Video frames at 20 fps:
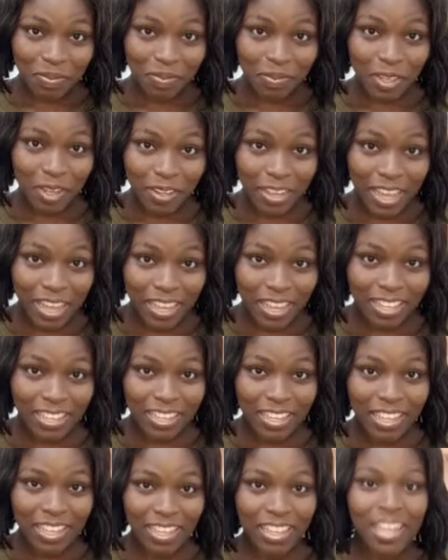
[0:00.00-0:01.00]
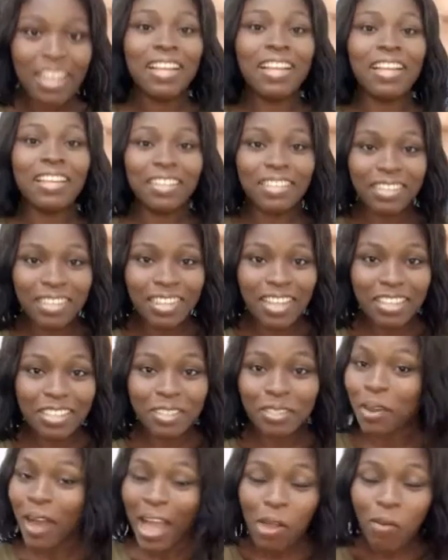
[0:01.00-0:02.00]
Okay?
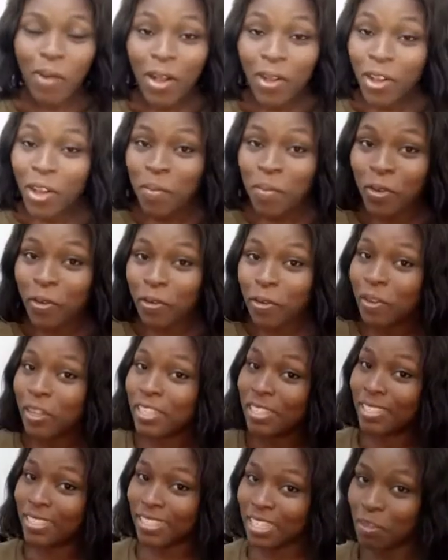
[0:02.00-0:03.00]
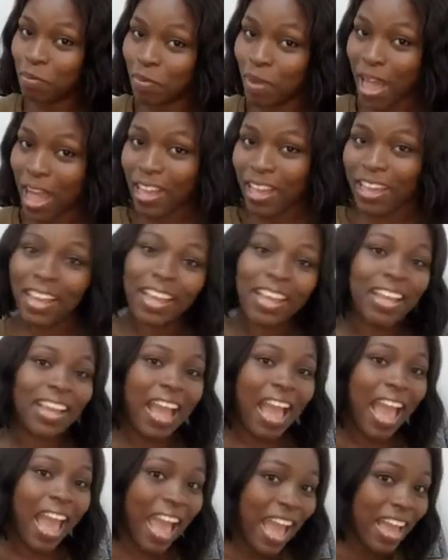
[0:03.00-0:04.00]
So I welcome you, sit back
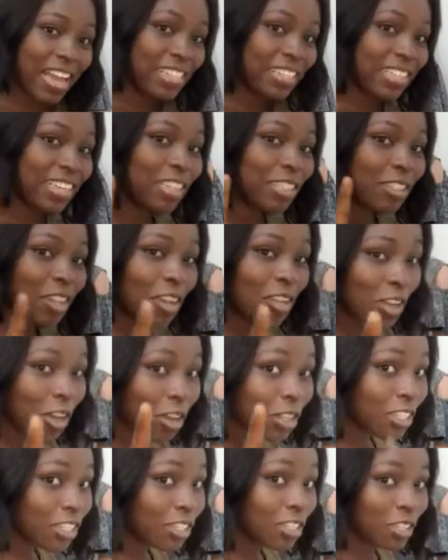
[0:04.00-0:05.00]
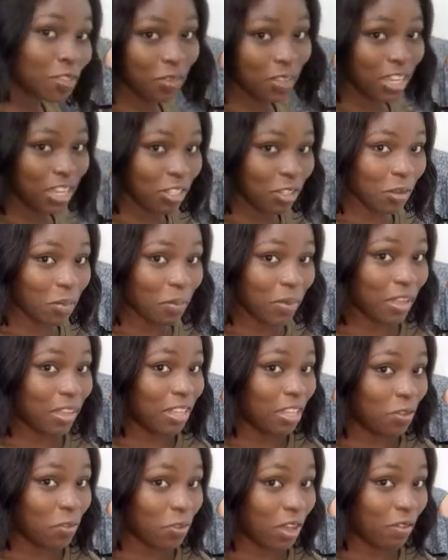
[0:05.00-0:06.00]
and turn on the notification bell
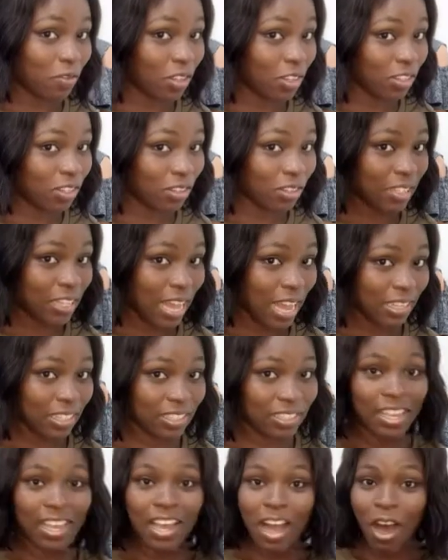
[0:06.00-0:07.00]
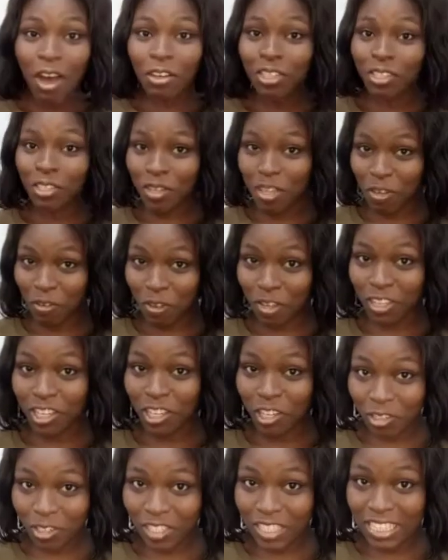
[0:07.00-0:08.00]
if you have not done that. Also, if you're
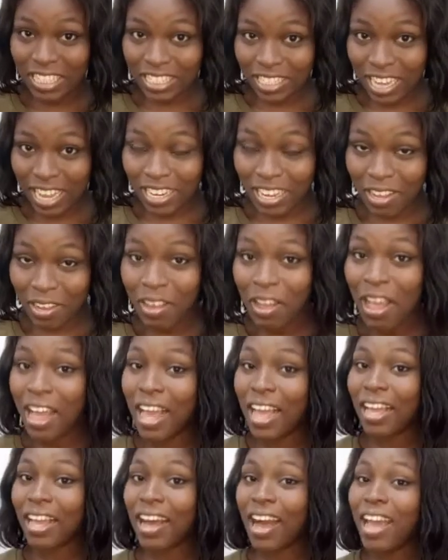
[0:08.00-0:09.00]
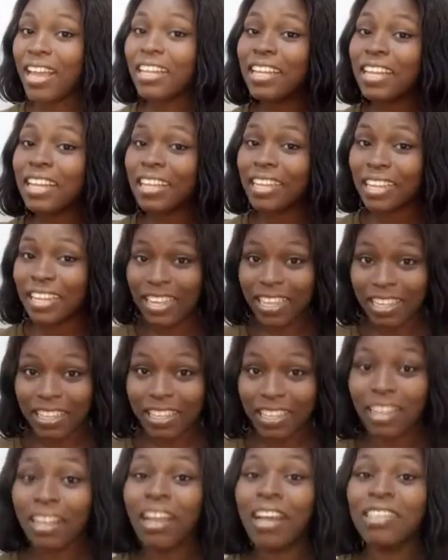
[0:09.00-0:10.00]
new to this channel, kindly click
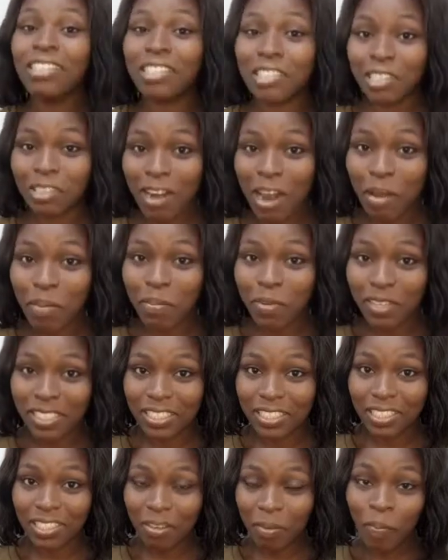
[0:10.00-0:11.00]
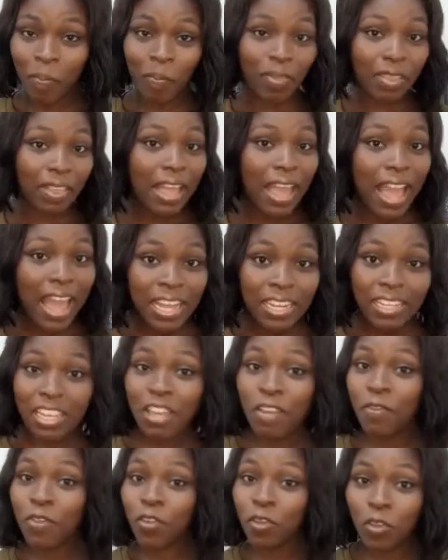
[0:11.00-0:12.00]
the subscribe button. And
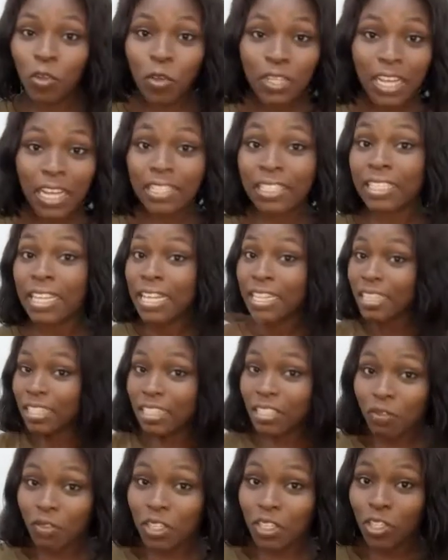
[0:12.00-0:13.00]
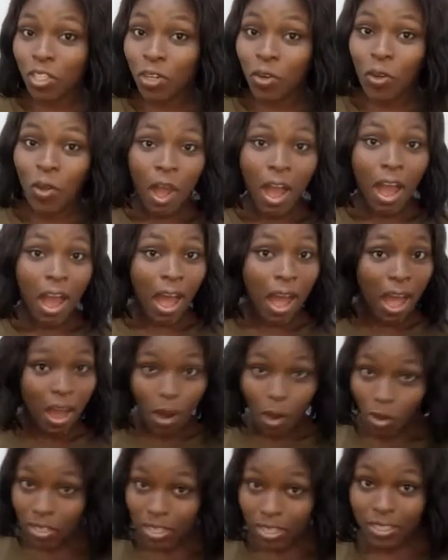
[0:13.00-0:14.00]
if you know that this video
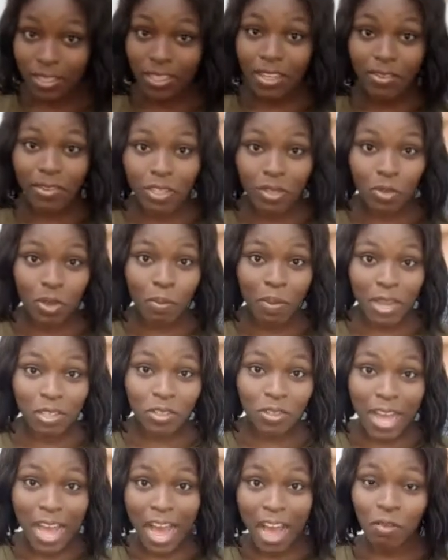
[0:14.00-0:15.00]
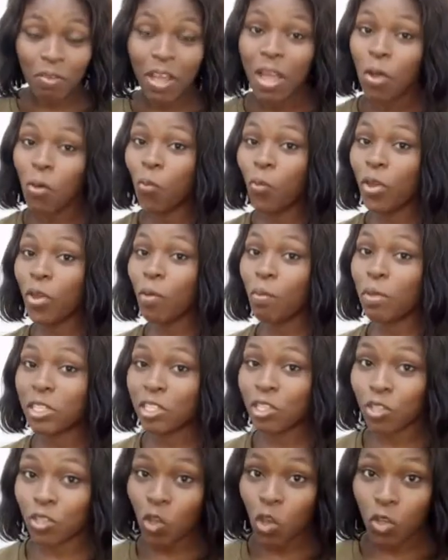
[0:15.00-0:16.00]
or this series you're about to have will be so